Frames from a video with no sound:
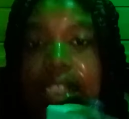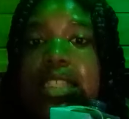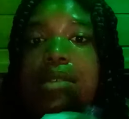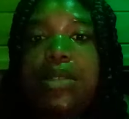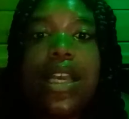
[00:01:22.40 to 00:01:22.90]

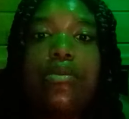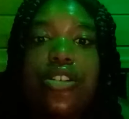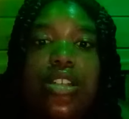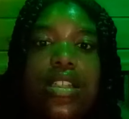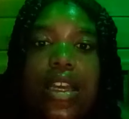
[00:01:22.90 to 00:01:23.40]
Sometimes
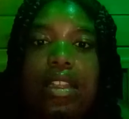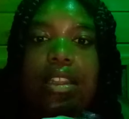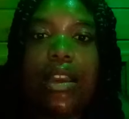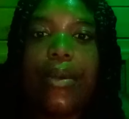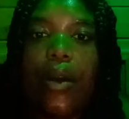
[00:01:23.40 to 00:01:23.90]
you just got to
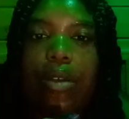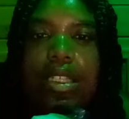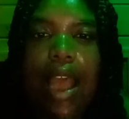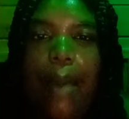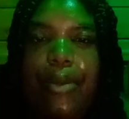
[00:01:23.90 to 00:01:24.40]
think about
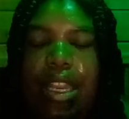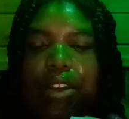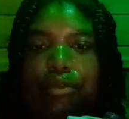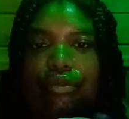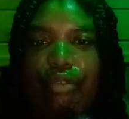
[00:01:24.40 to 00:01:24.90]
what's happening
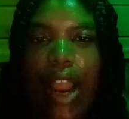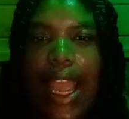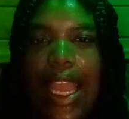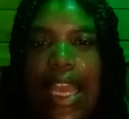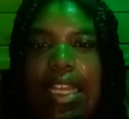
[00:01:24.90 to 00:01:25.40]

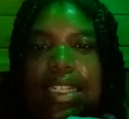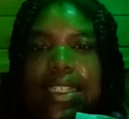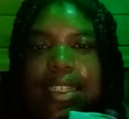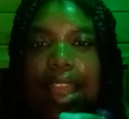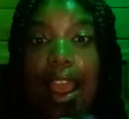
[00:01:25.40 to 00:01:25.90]
right
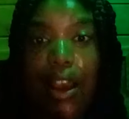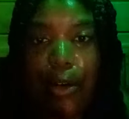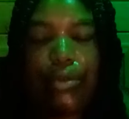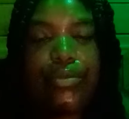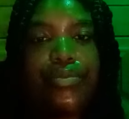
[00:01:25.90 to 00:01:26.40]

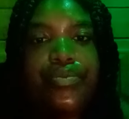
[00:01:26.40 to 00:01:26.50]
now